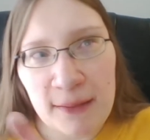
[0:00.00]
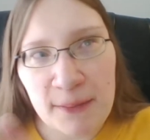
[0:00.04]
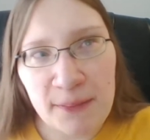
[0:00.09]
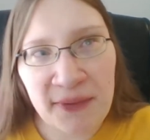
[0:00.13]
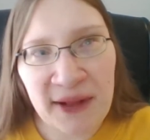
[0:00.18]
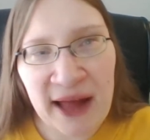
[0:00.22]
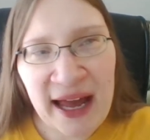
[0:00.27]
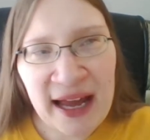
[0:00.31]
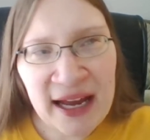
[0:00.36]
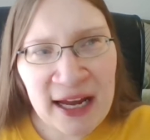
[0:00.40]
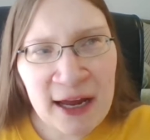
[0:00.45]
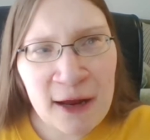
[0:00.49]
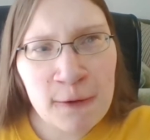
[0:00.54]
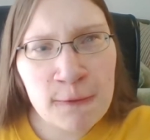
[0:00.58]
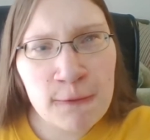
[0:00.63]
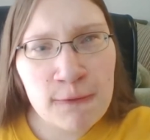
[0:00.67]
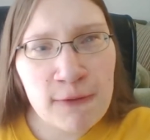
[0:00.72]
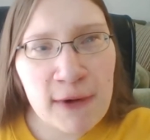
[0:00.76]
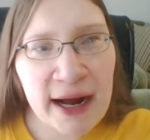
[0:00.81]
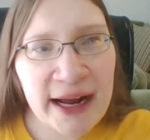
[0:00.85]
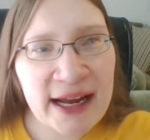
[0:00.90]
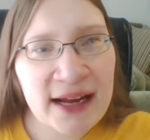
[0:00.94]
black
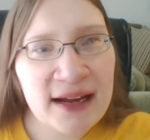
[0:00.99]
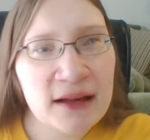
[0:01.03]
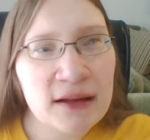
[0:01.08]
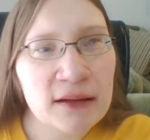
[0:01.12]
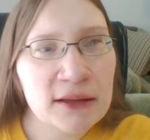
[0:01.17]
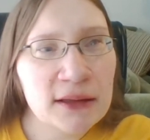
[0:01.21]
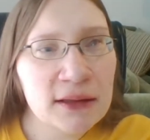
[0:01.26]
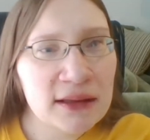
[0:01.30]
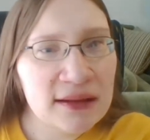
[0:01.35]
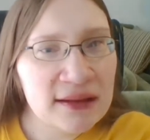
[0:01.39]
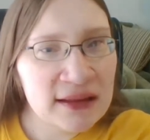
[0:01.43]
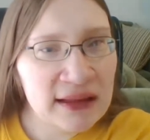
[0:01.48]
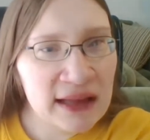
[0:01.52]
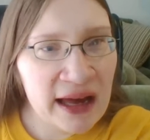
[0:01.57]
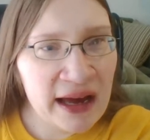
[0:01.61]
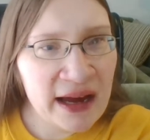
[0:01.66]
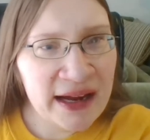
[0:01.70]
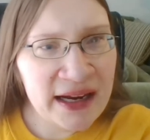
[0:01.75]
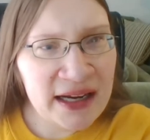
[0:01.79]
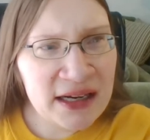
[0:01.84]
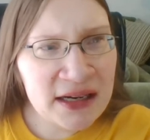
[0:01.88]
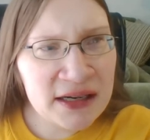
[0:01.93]
and white
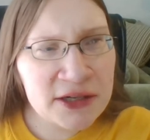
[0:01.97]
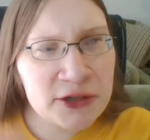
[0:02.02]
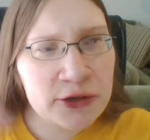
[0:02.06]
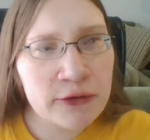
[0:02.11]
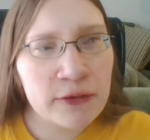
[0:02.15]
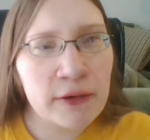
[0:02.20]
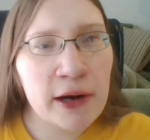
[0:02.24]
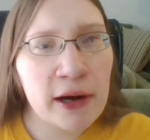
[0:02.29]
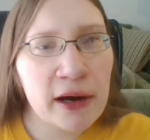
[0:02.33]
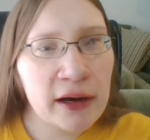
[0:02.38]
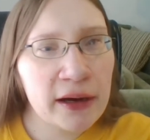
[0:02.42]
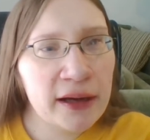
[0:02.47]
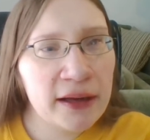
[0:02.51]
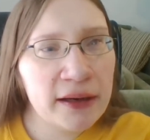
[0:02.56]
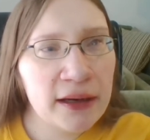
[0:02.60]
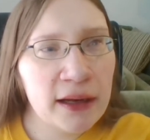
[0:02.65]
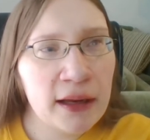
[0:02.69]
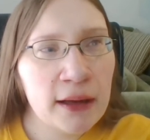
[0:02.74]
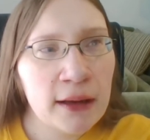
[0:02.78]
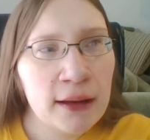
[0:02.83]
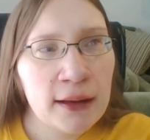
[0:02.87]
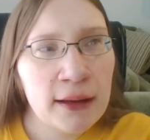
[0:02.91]
line
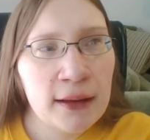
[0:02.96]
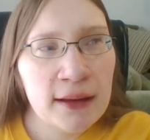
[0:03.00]
drawn